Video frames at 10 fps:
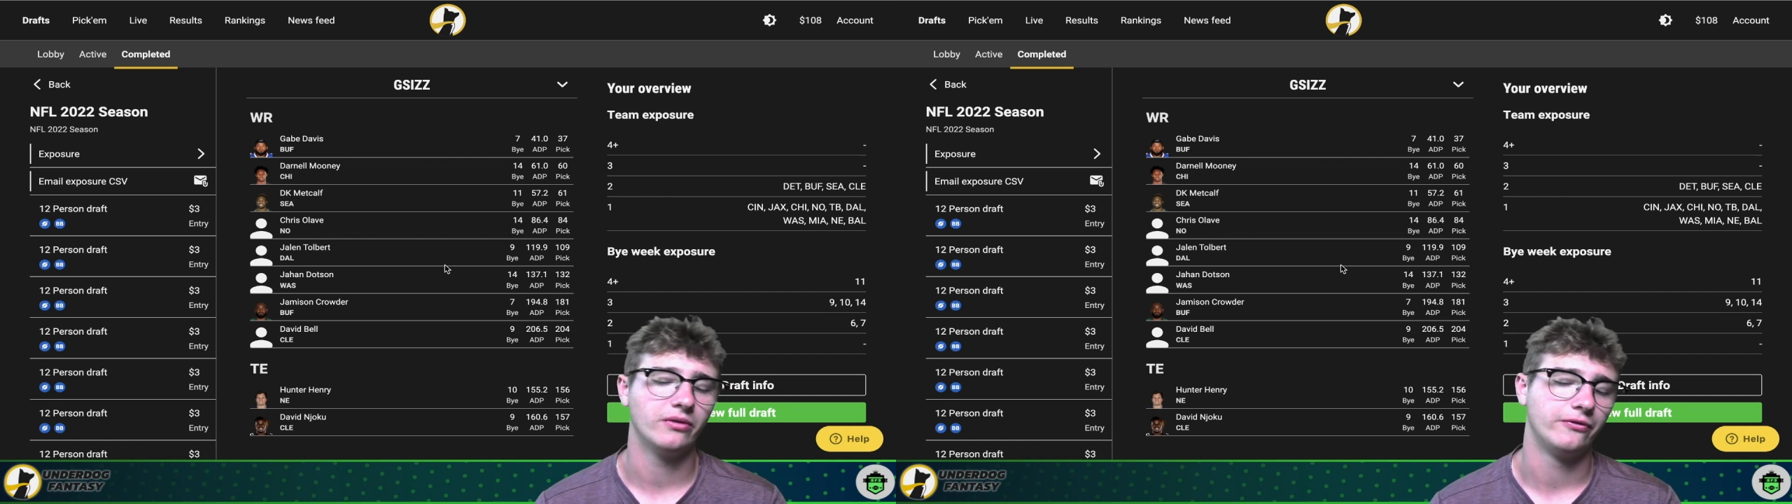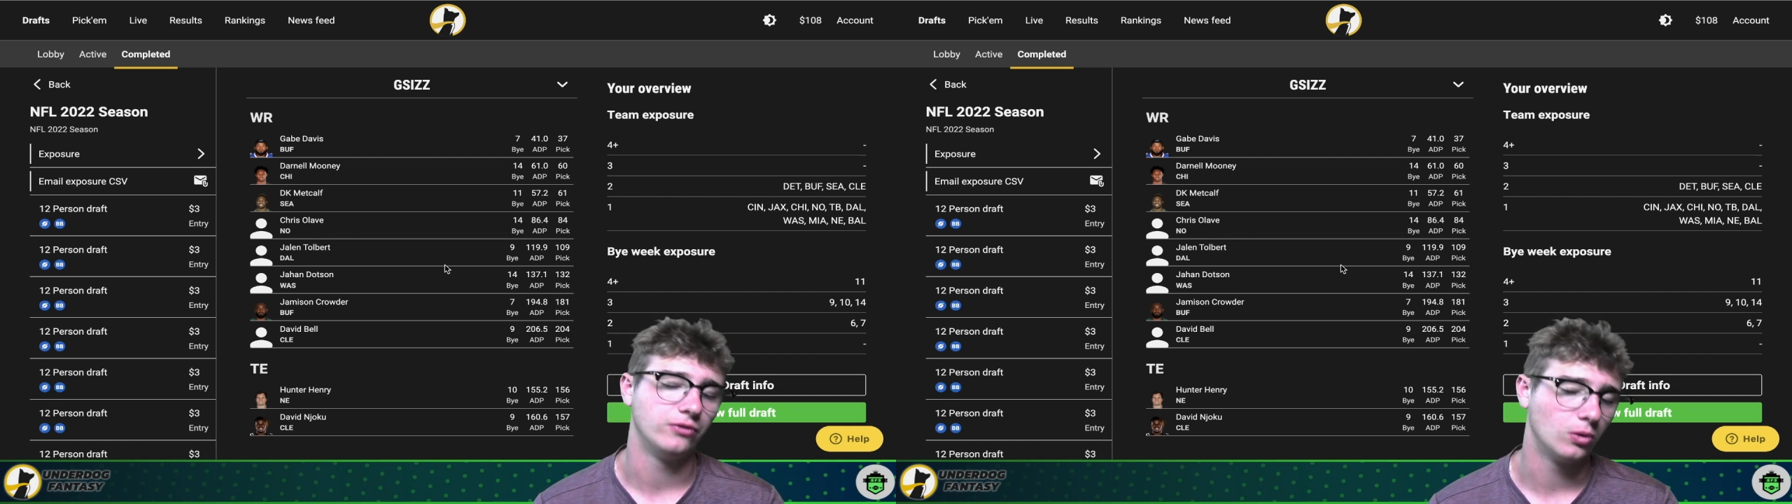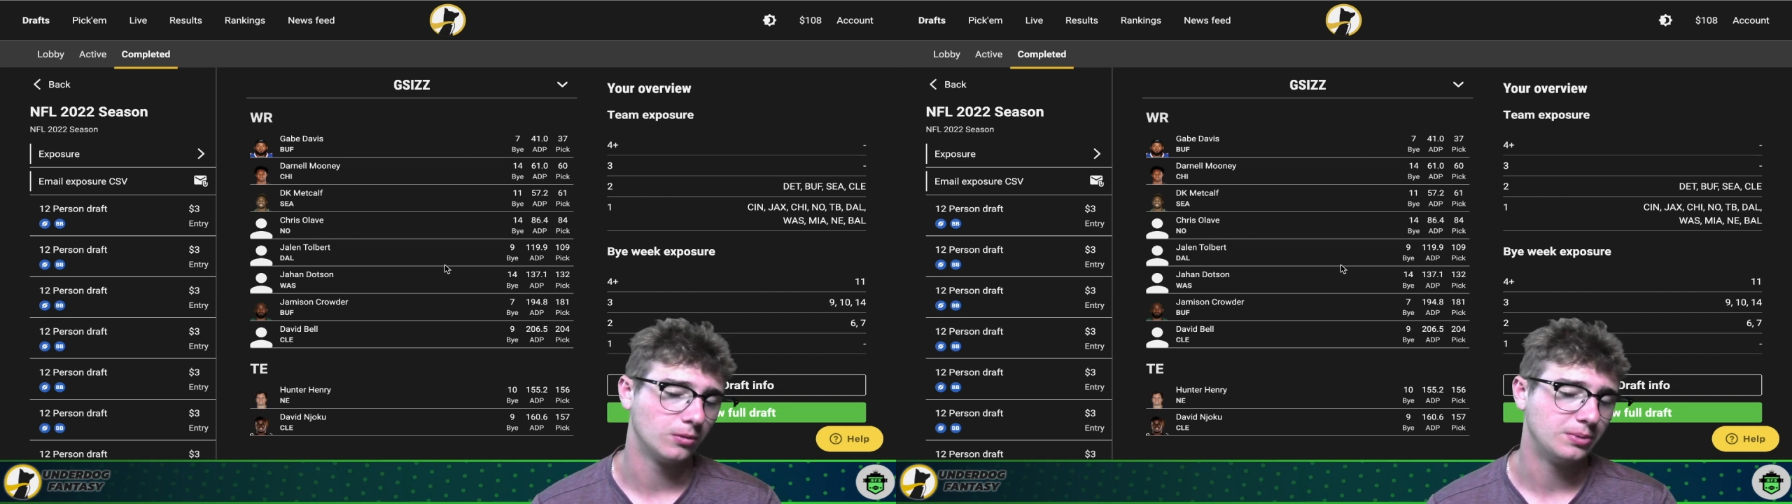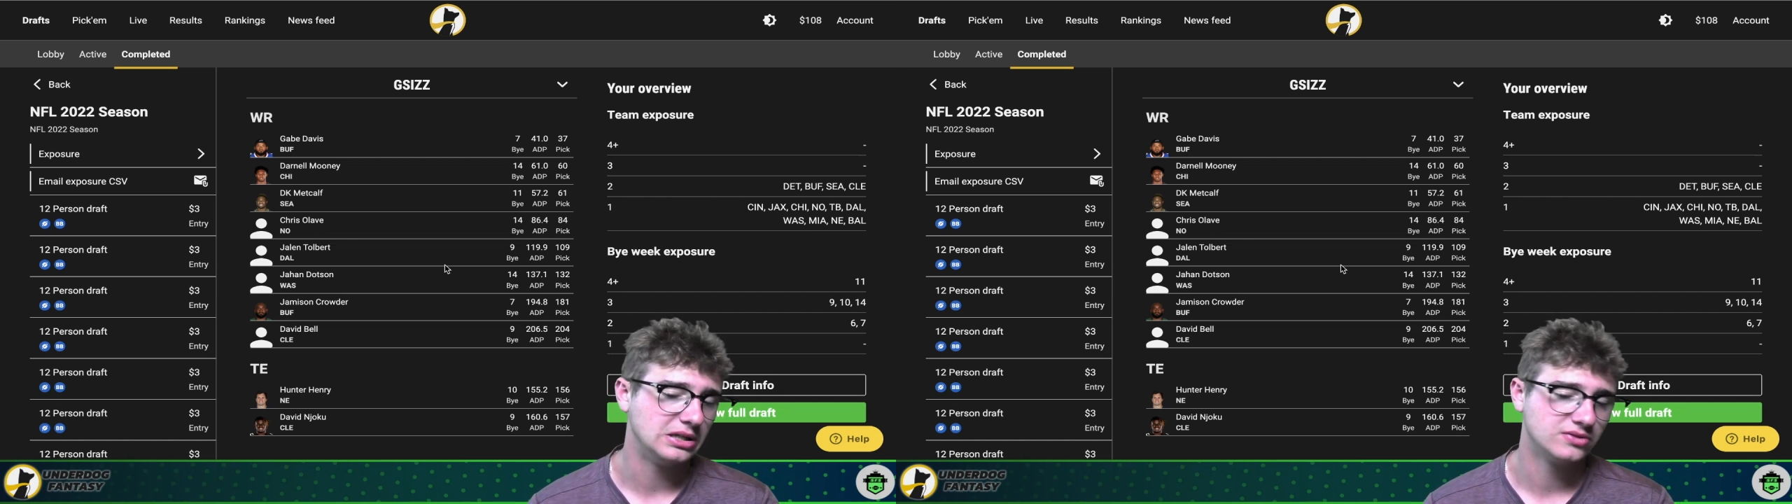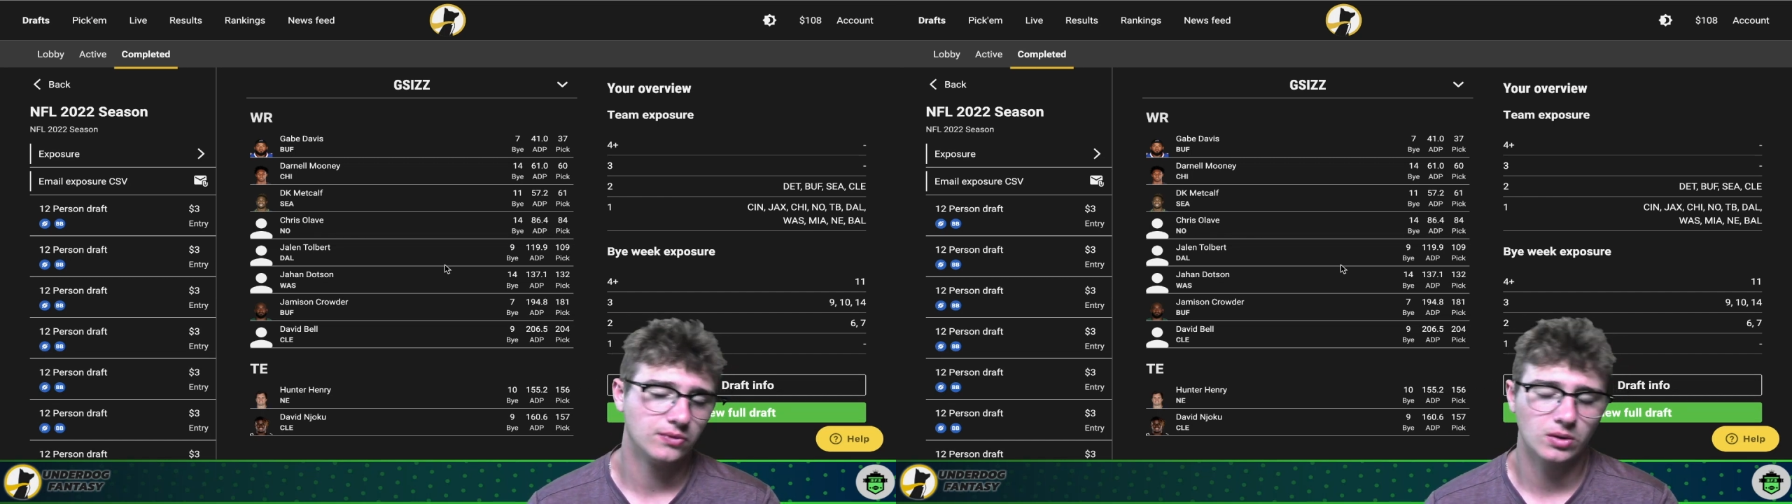of a floor
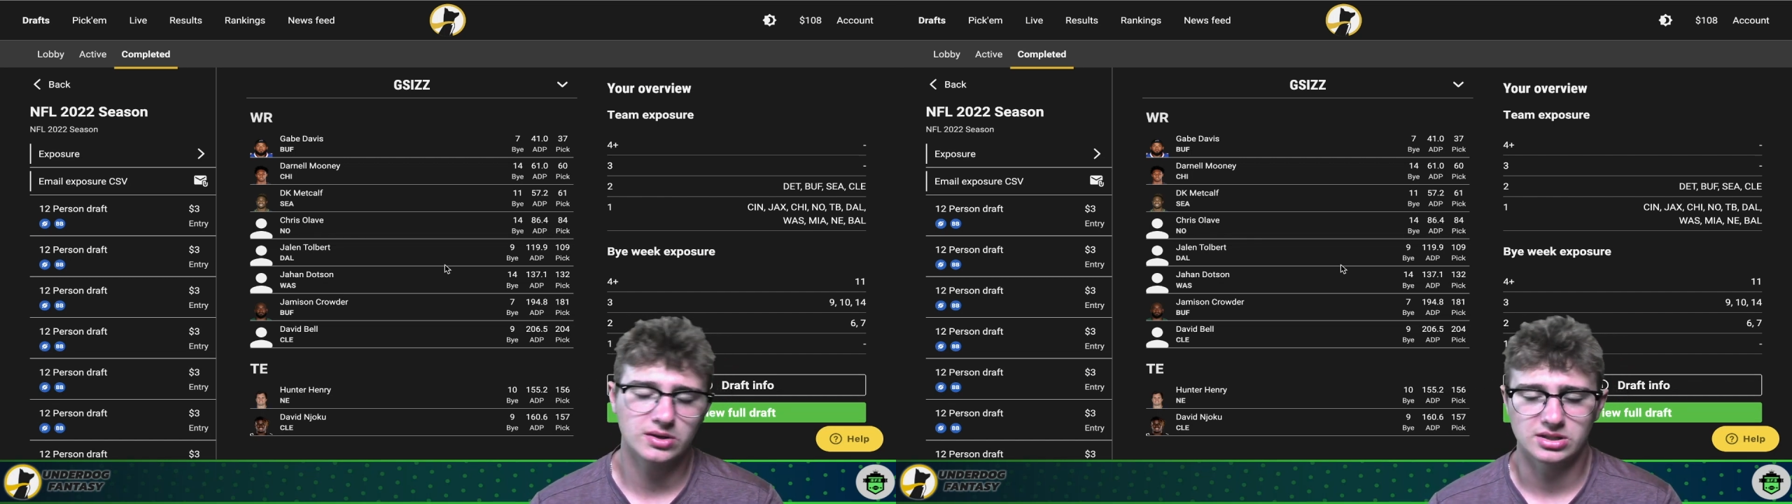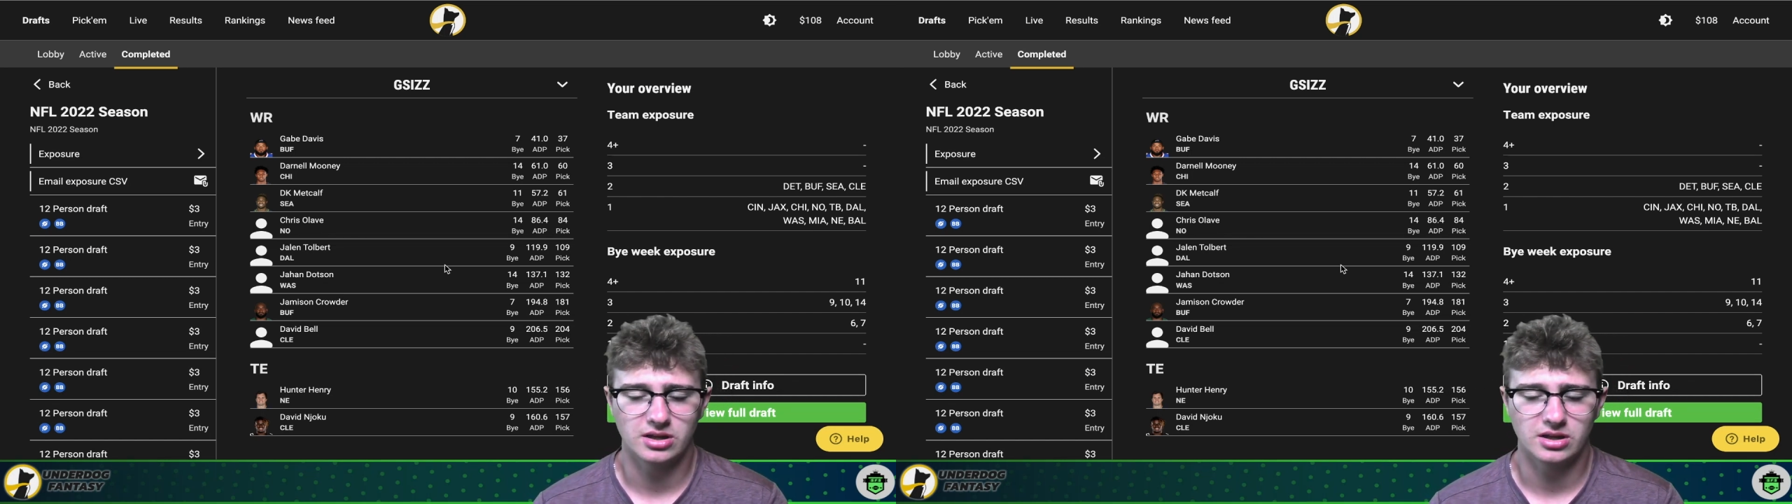piece for us,